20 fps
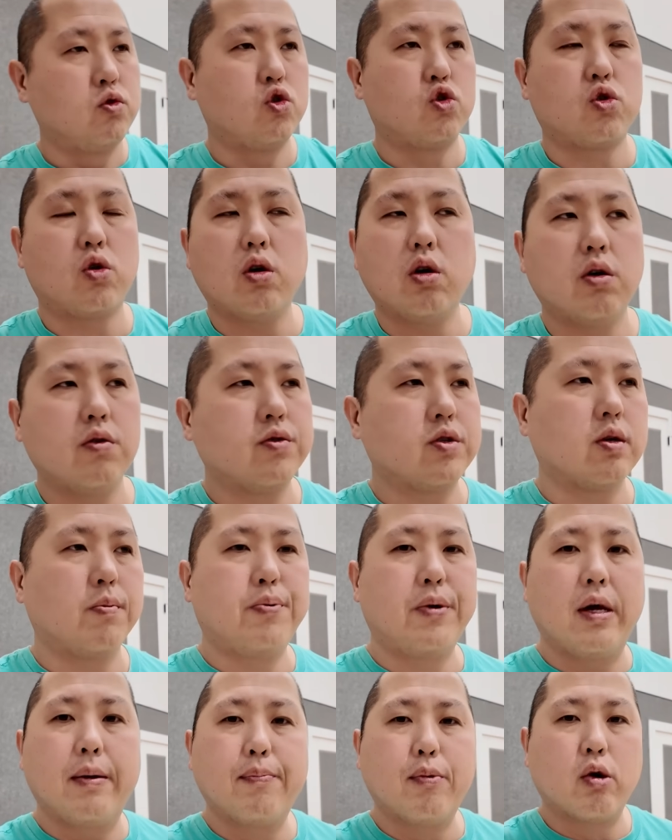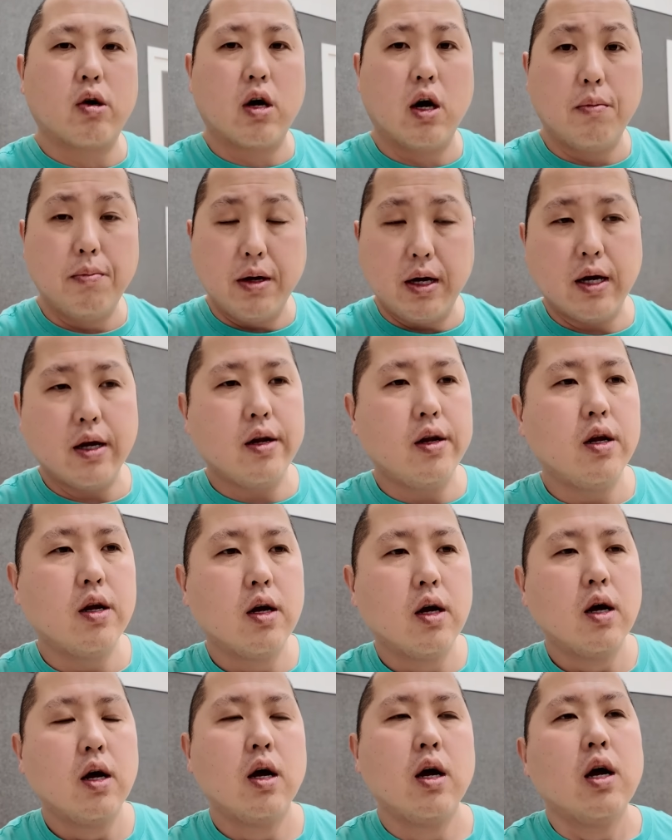droves of people come in,
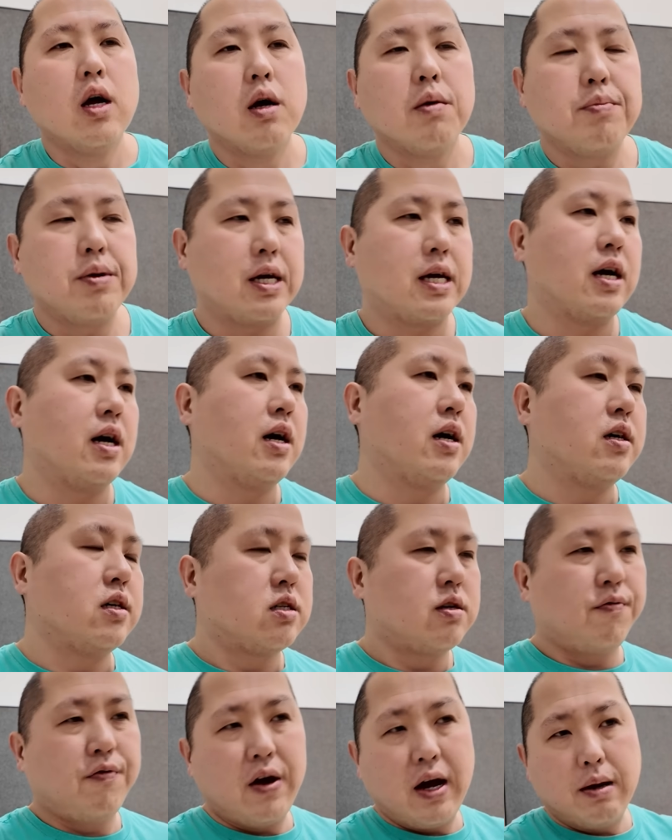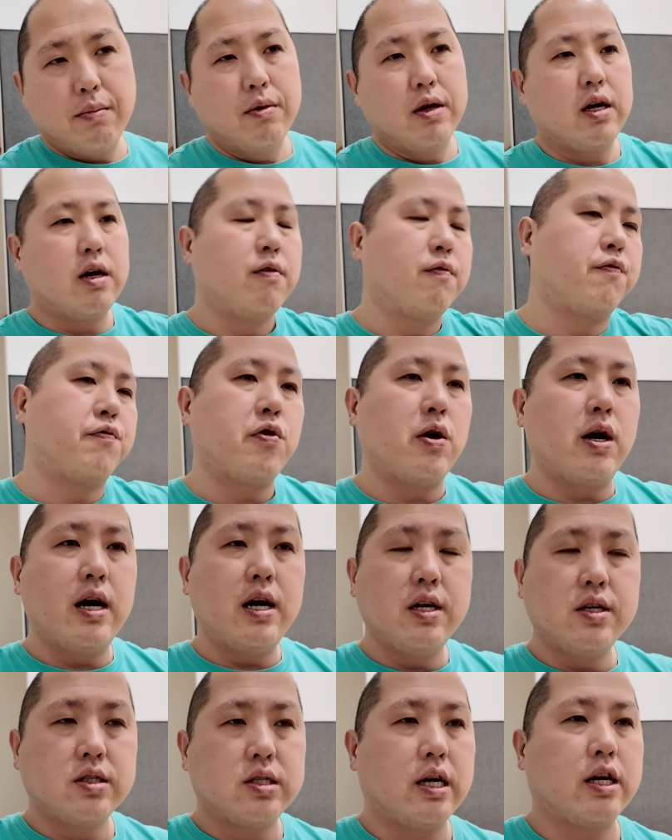because family and
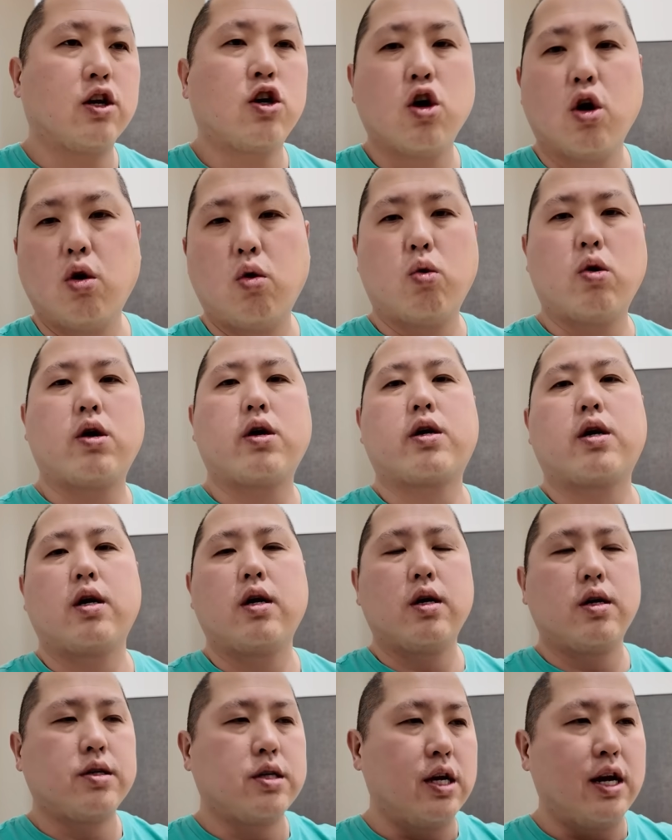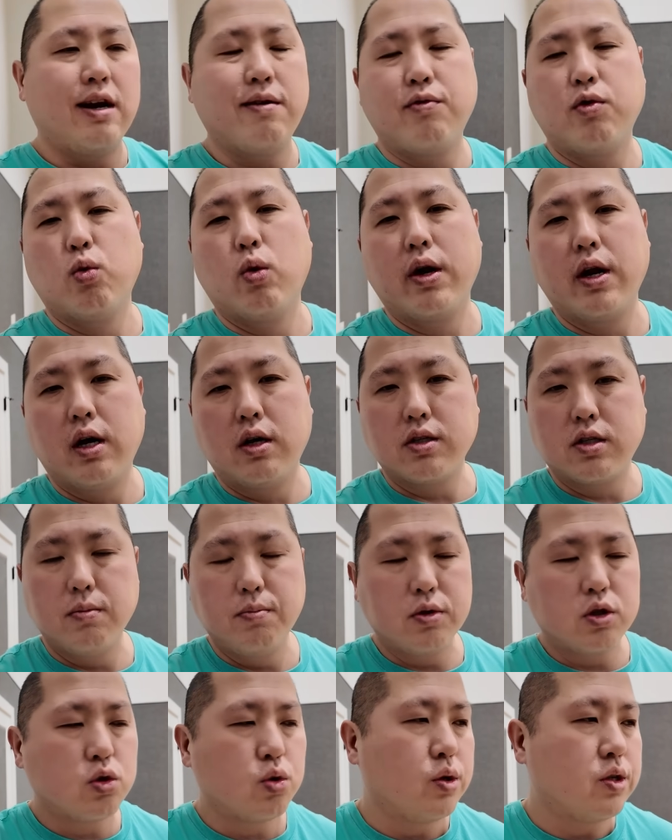friends and coworkers and everyone else in
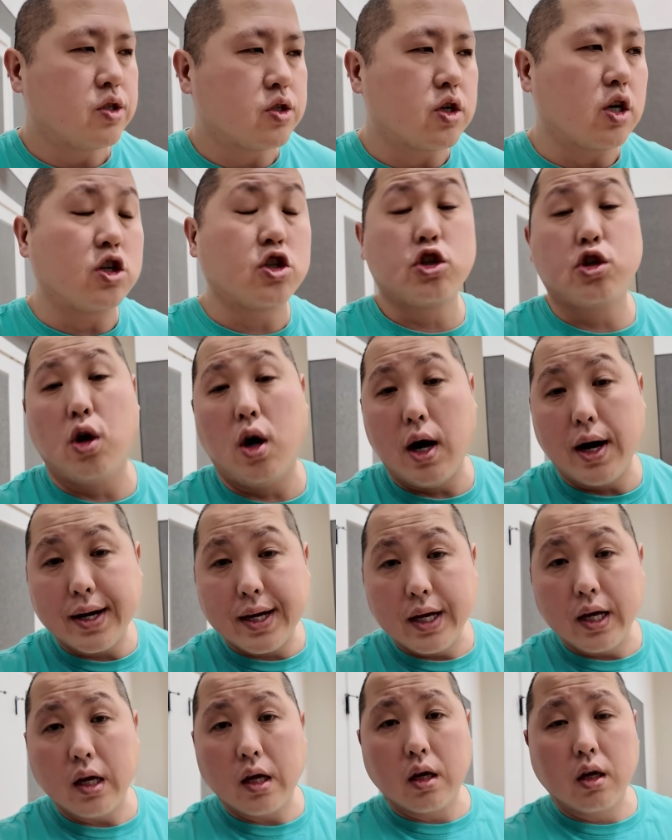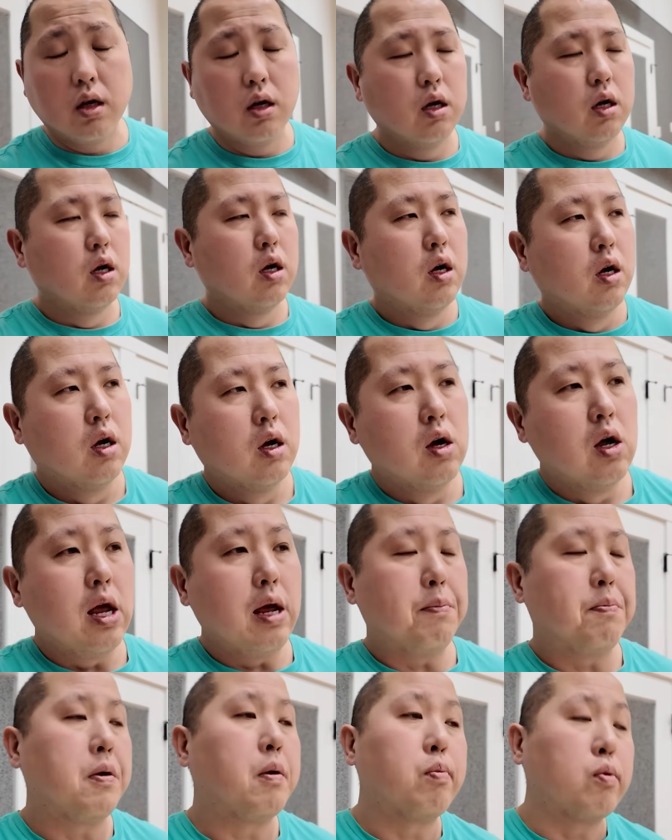between starts talking
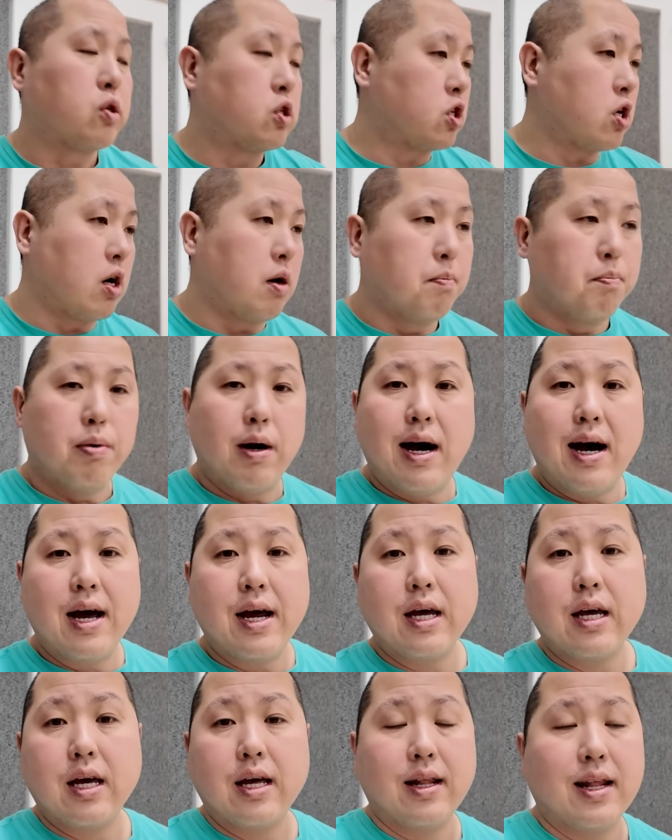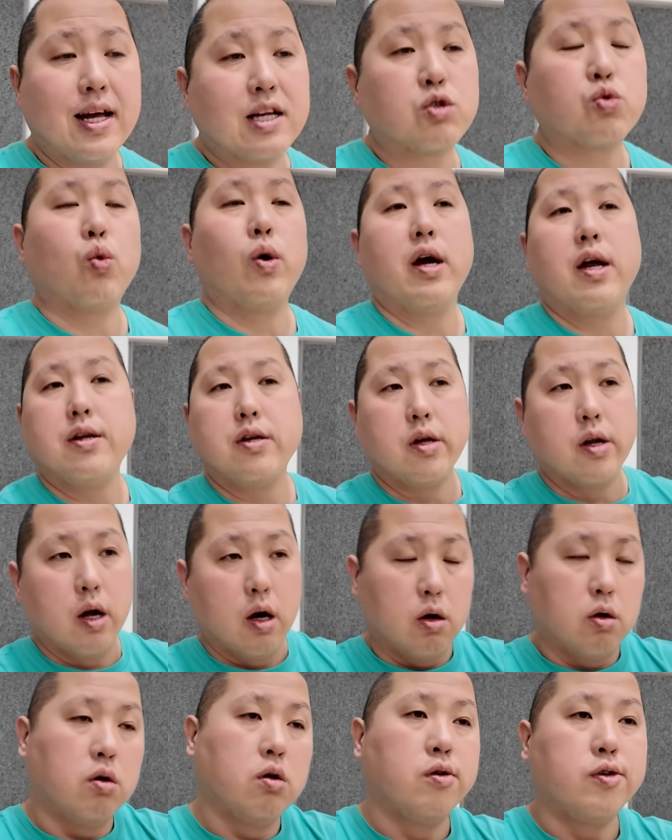and people start buying, and that's when, you
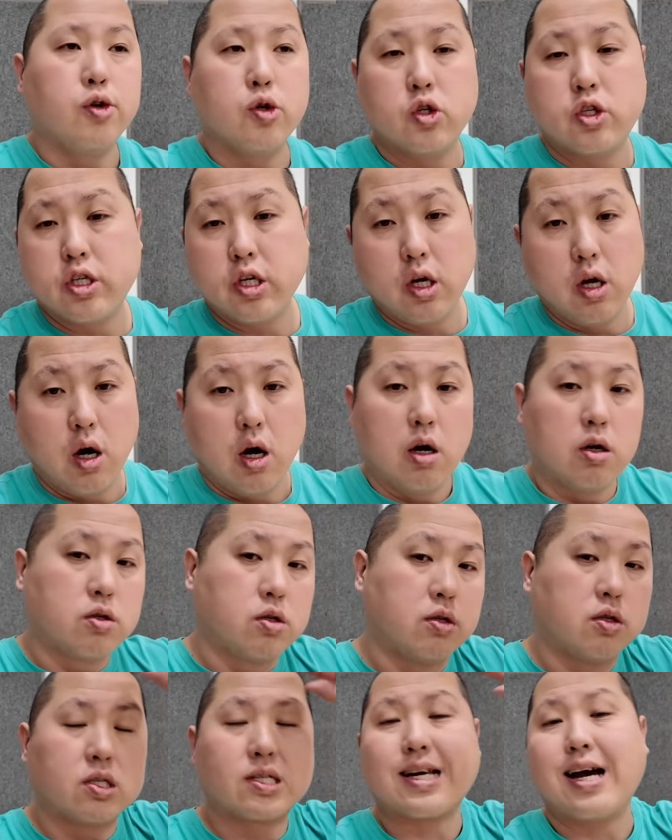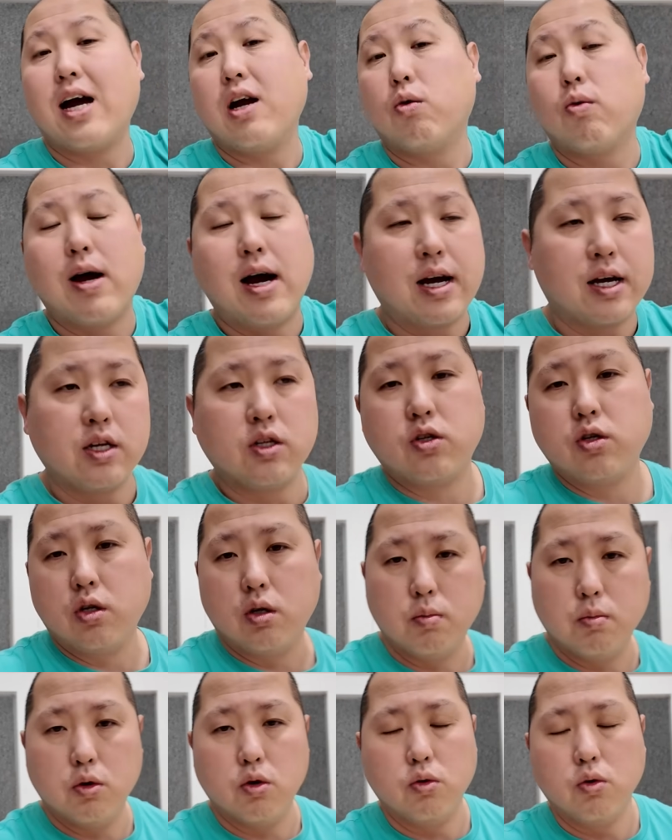know, you see alts skyrocket to
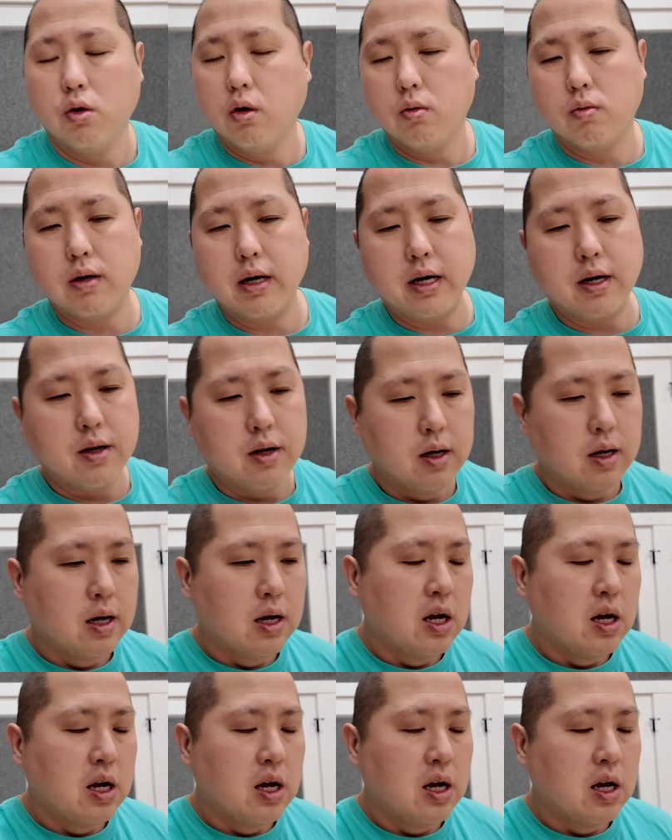the moon, right?